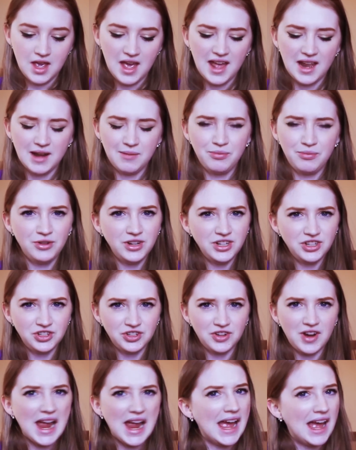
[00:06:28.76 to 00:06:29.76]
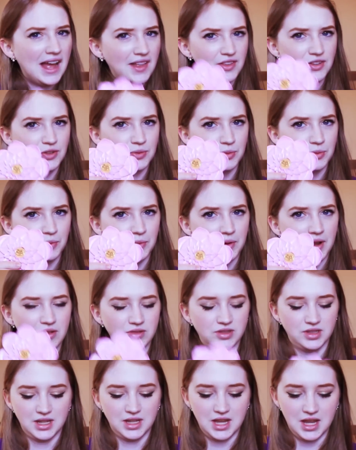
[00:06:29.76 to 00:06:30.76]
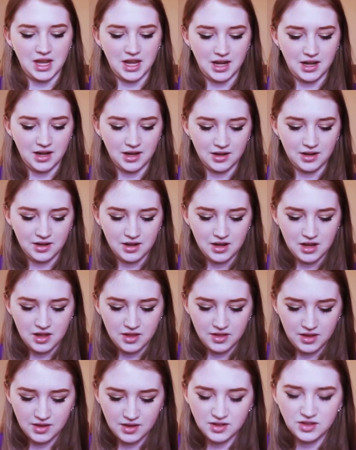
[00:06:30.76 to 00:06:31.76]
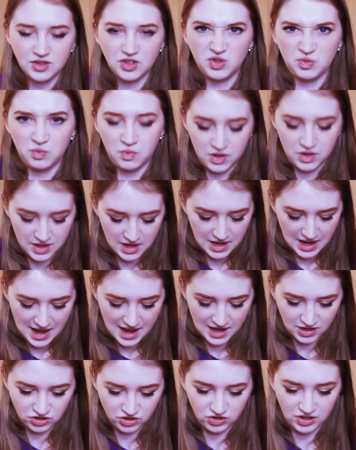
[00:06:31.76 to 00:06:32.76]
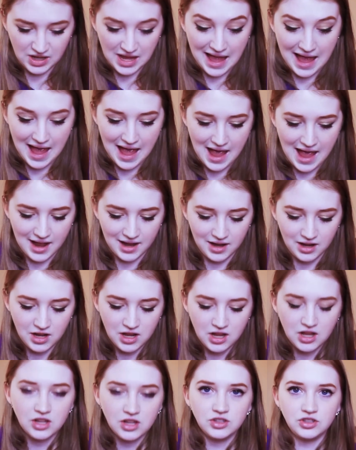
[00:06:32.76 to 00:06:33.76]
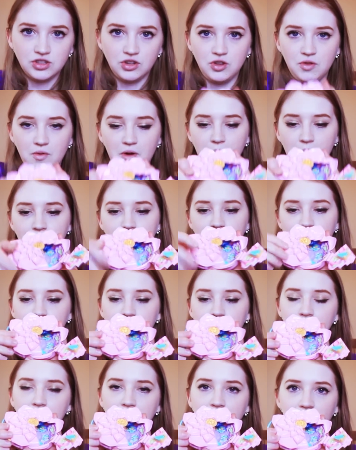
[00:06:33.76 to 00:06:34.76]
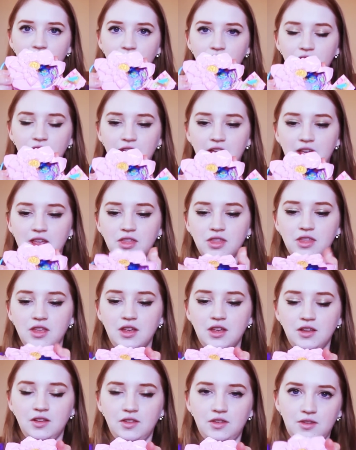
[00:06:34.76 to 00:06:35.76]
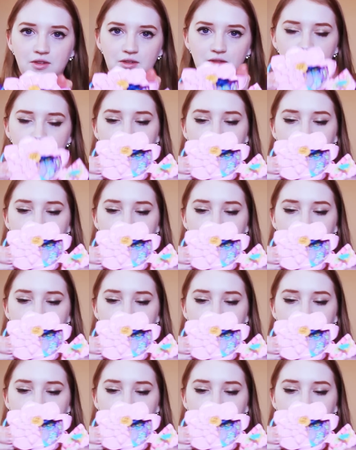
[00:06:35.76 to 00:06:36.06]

And I'm pretty sure I had this one when I was a kid. I think this is one that I actually had. So you open up the petals like this.